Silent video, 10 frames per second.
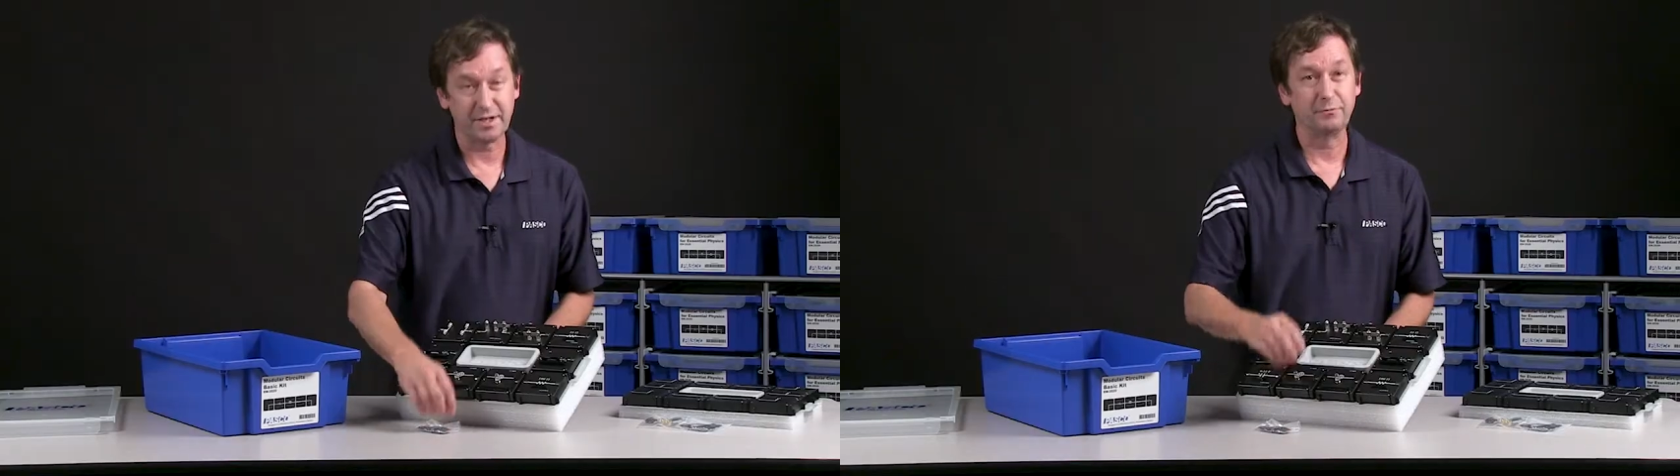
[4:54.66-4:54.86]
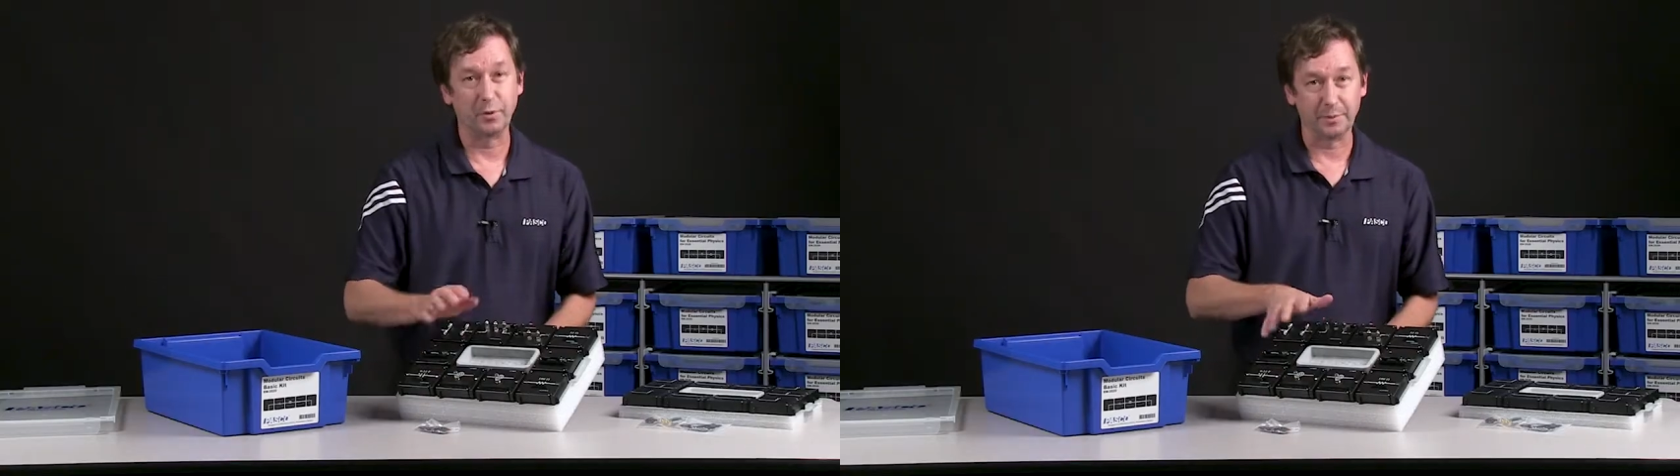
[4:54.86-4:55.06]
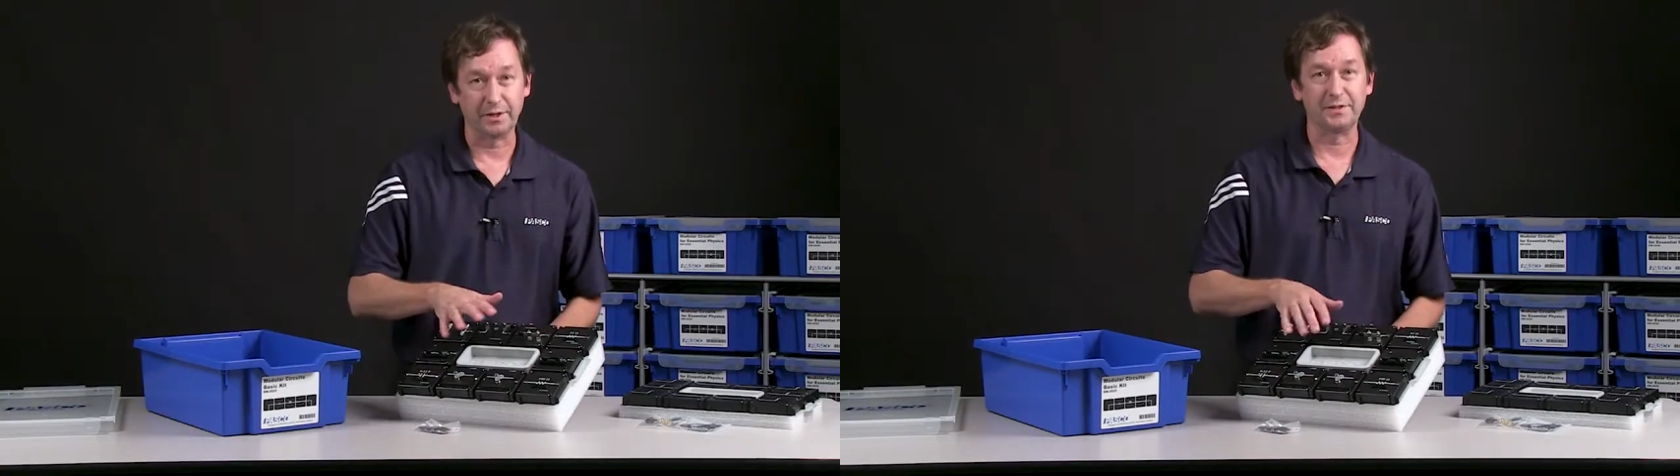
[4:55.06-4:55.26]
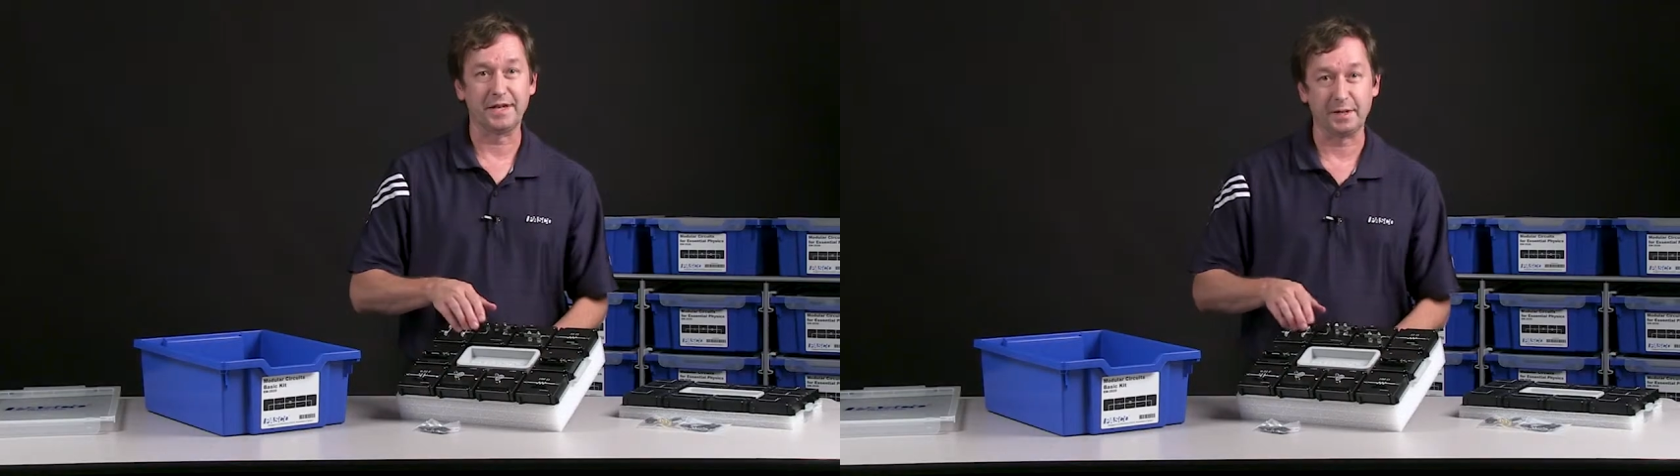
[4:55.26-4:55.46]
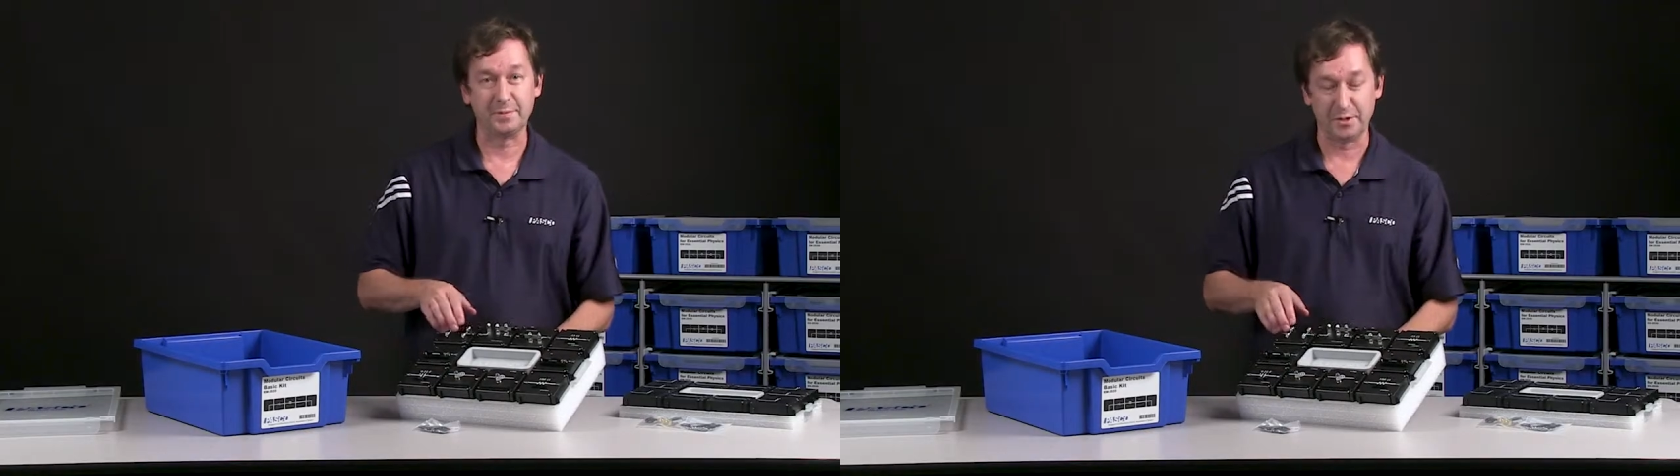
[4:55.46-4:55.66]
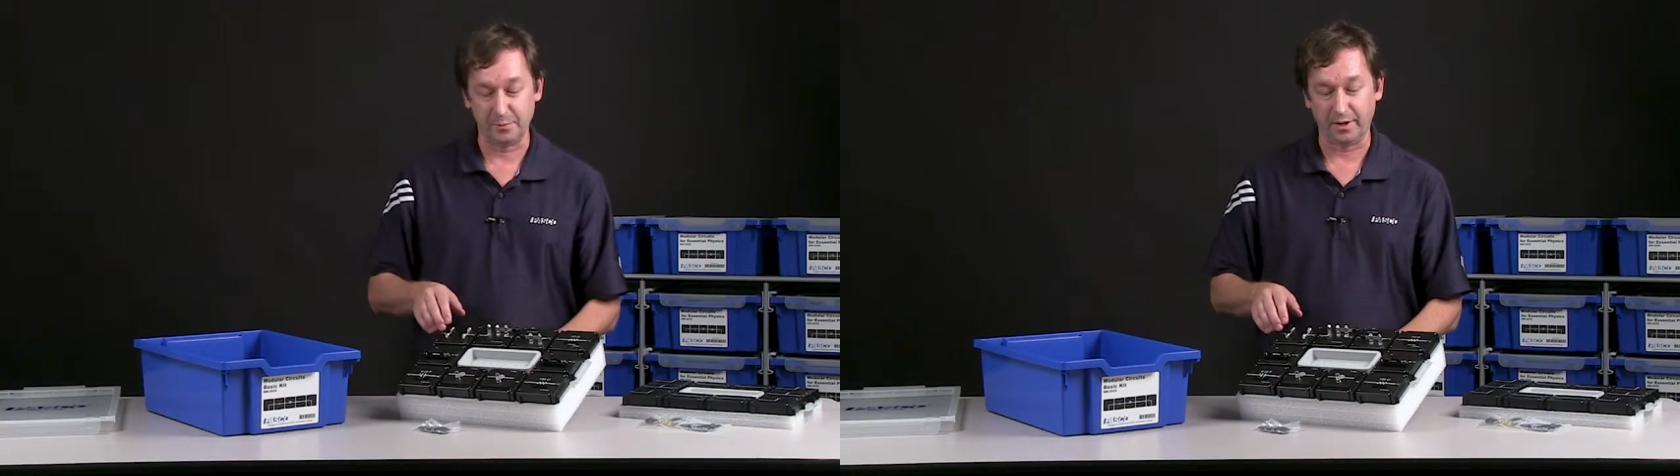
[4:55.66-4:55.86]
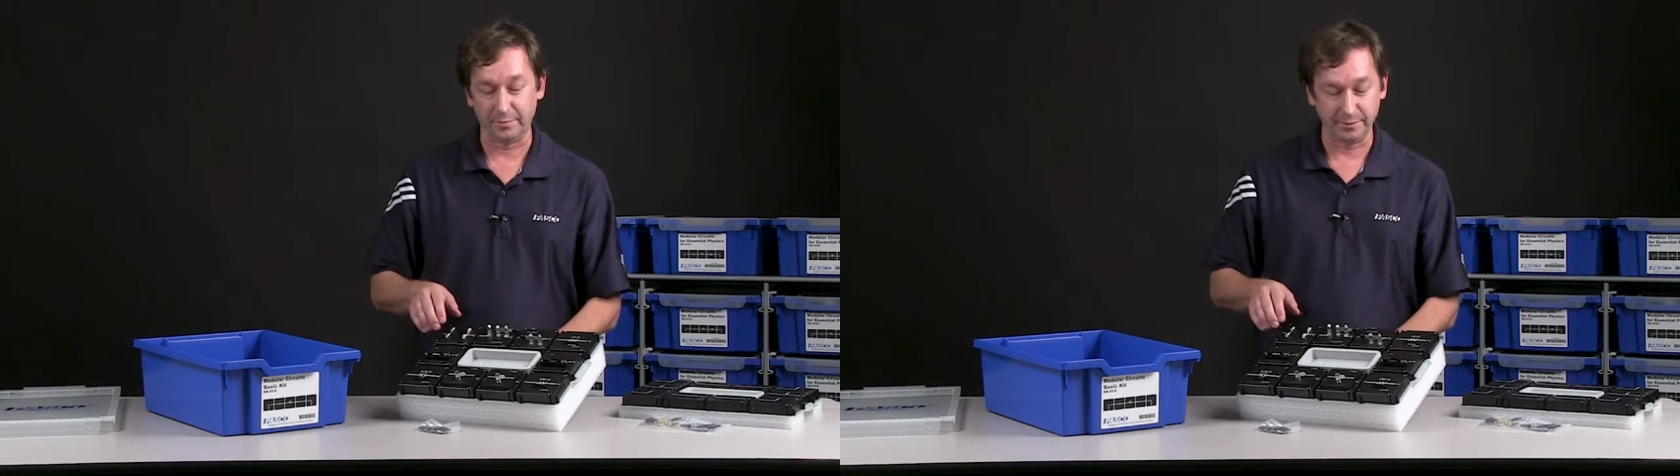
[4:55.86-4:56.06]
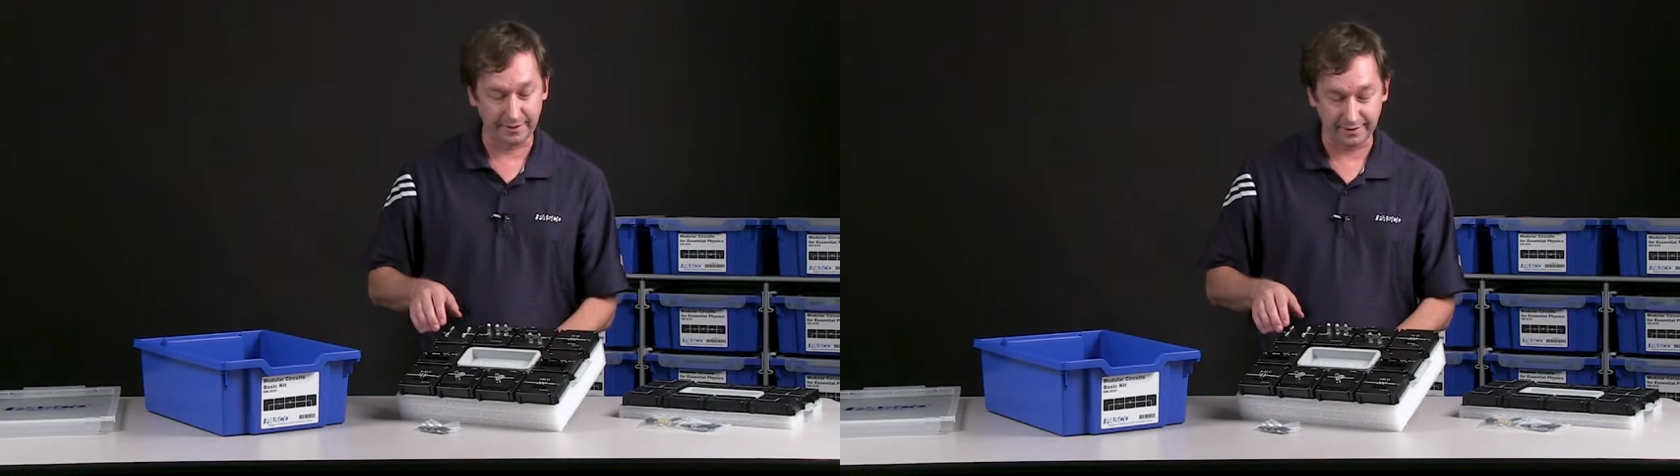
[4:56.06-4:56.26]
You have more metal tabs than you
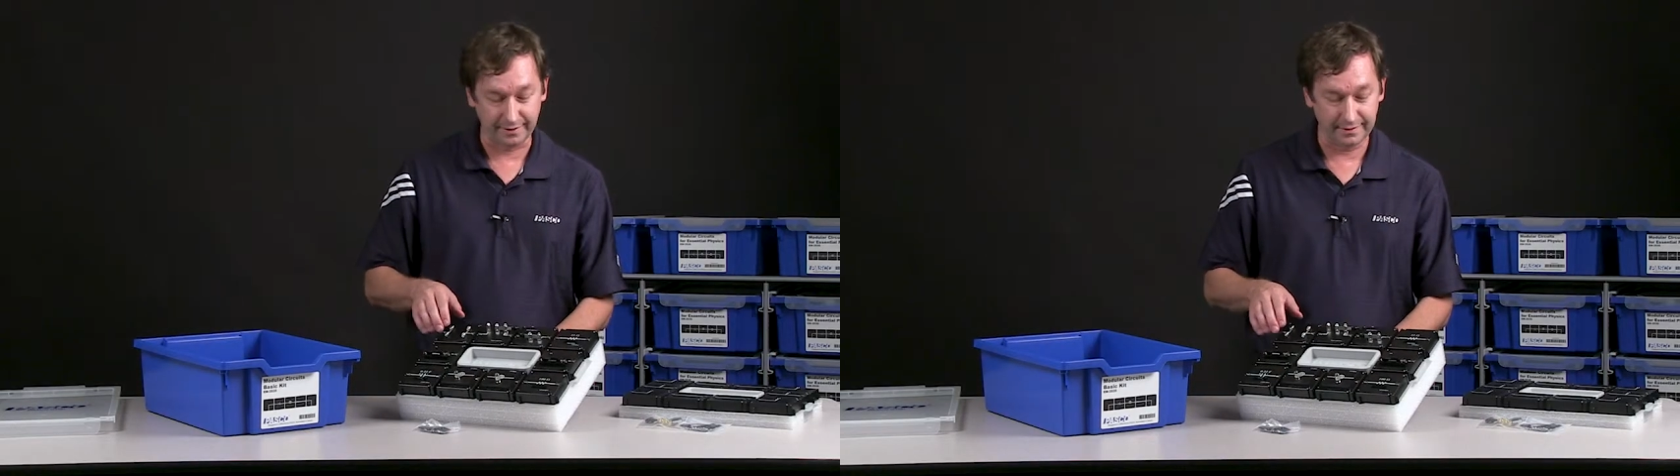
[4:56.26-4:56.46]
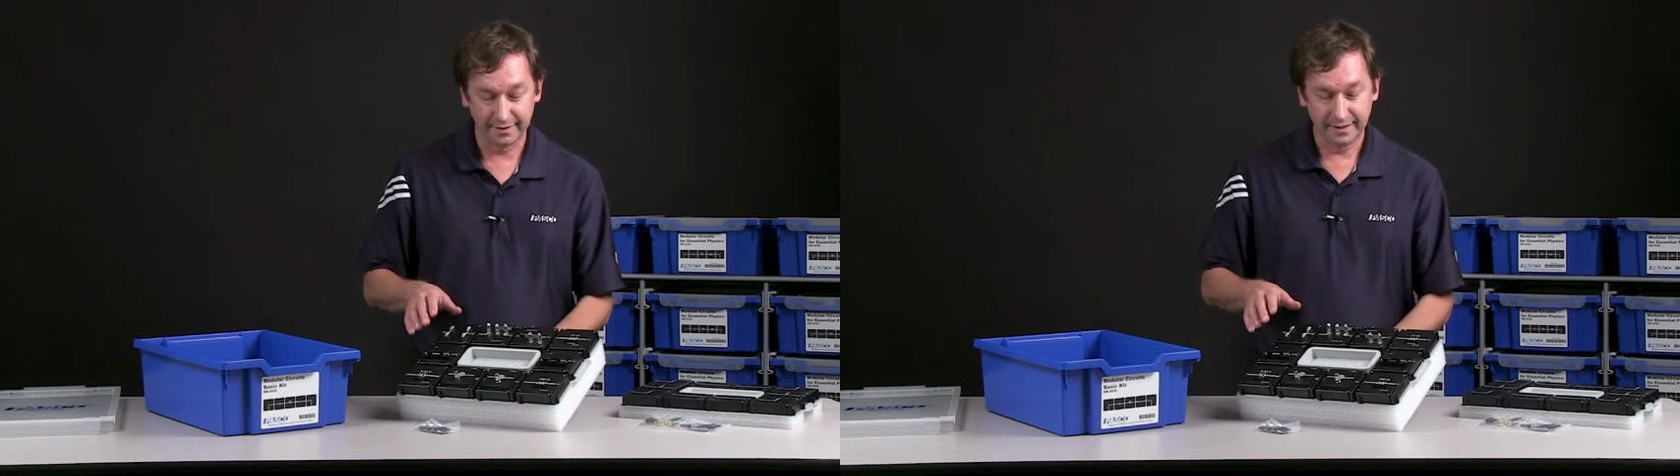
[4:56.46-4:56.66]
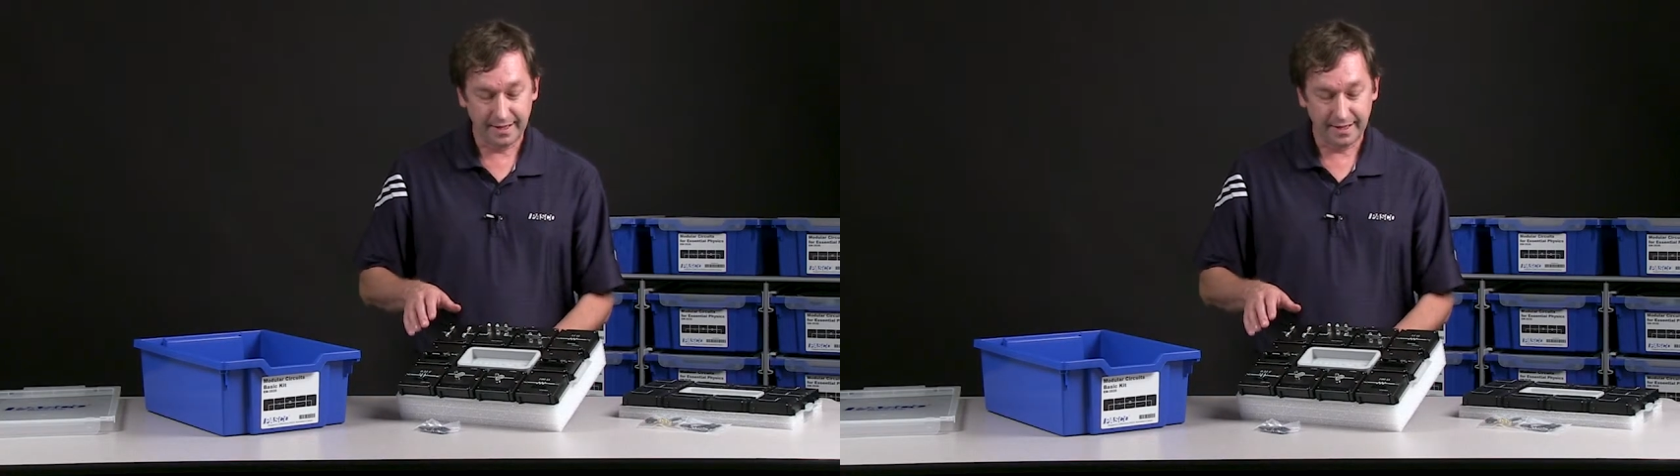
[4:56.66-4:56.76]
probably need.